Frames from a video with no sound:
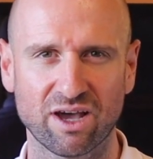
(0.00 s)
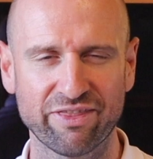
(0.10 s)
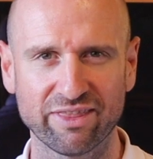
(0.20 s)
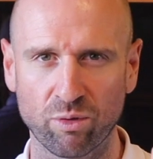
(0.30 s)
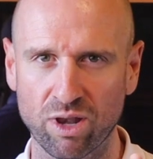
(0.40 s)
I
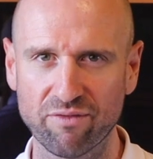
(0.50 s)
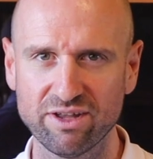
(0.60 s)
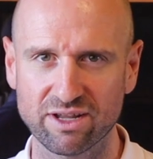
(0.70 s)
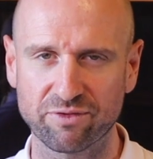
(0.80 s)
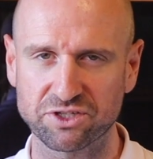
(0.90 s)
think they'll love
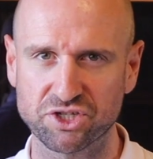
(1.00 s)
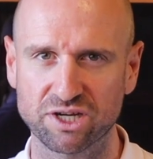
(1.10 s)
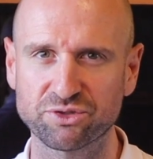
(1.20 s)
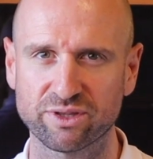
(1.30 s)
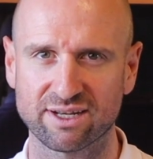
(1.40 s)
it if it's
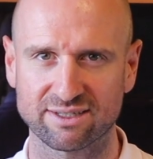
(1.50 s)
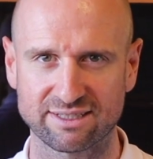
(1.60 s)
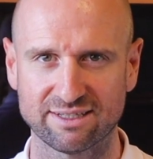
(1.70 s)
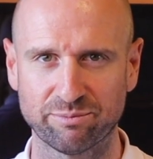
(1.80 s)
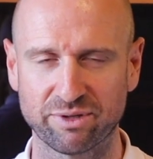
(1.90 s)
just you that
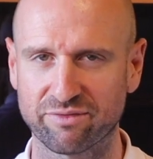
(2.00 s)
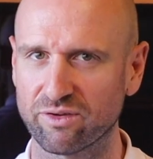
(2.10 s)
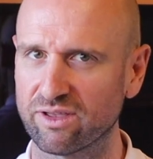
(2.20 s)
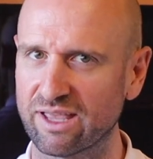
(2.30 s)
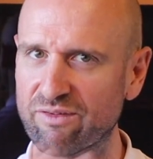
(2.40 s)
does it. But if
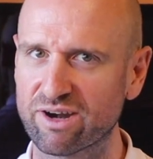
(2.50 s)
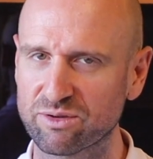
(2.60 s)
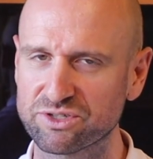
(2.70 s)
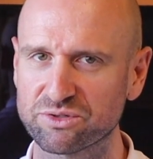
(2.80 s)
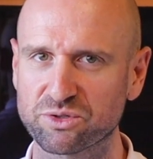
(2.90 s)
everyone
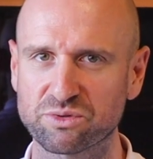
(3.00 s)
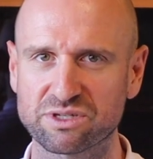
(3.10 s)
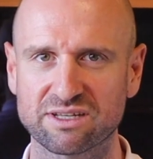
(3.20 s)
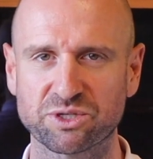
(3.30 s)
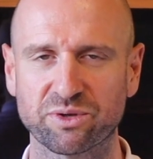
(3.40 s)
else in your school
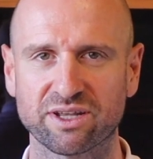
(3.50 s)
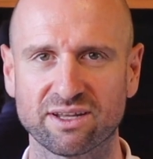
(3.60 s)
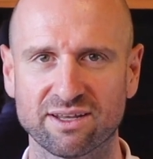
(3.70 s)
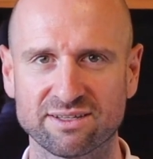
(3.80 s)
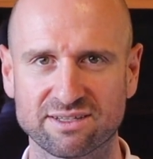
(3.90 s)
starts doing
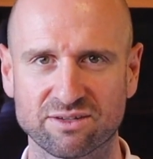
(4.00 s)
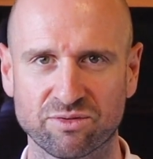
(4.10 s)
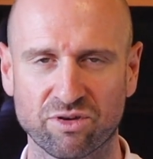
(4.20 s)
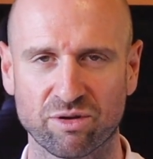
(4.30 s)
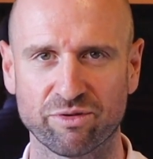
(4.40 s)
it, it's
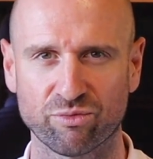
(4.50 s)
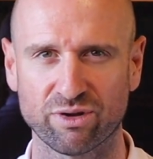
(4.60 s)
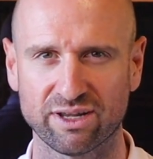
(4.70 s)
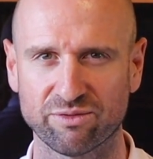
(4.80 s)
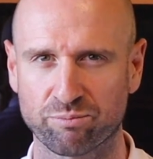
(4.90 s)
going to be
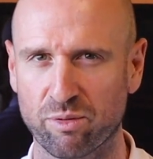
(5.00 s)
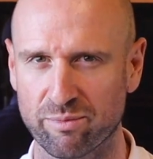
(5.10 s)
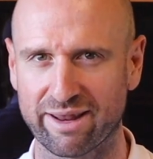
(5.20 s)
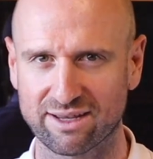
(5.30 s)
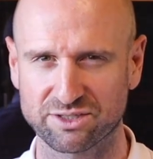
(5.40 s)
really
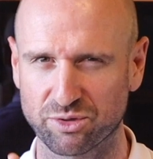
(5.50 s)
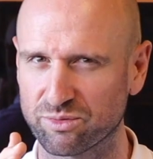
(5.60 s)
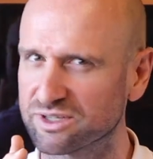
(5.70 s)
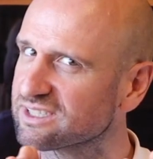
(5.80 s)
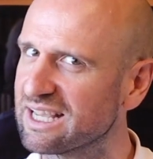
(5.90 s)
problematic.
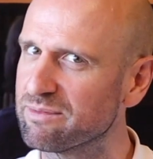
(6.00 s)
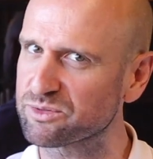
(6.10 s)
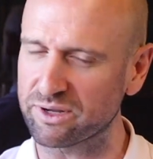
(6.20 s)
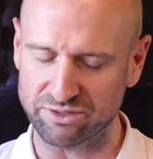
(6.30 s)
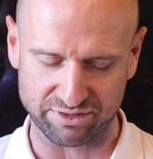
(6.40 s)
So just keep
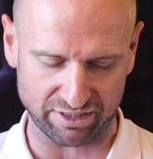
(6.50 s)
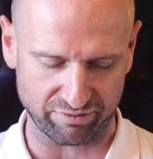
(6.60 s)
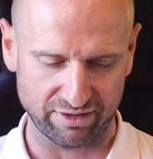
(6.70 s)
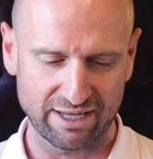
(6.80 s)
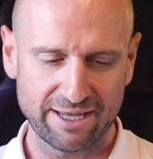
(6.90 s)
this one to
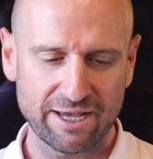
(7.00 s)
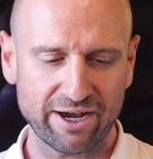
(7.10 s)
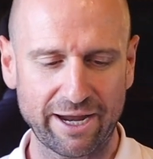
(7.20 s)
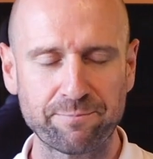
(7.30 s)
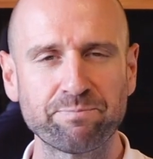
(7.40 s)
yourself.
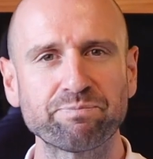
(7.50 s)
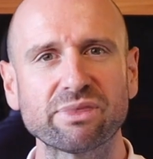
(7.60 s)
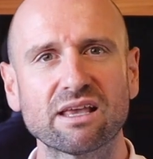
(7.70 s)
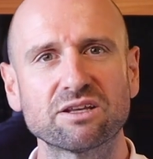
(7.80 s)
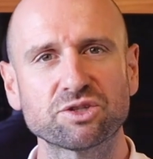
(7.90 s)
Okay,
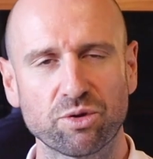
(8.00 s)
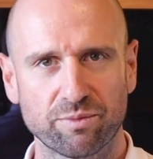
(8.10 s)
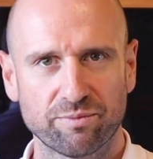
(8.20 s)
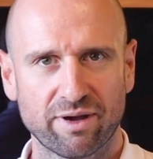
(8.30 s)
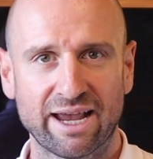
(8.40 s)
so
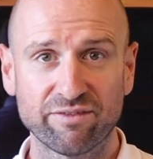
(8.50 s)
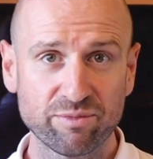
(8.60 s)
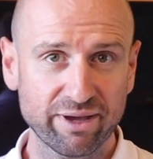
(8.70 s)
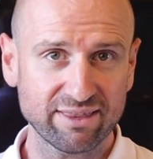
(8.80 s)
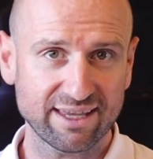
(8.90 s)
I give
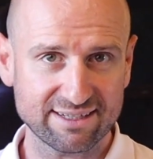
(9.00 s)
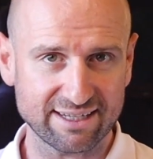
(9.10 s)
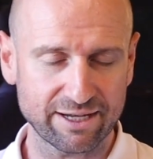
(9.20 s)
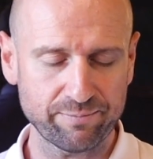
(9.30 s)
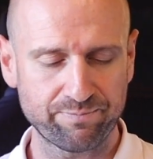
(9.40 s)
them back the
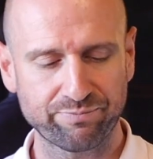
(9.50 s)
essay.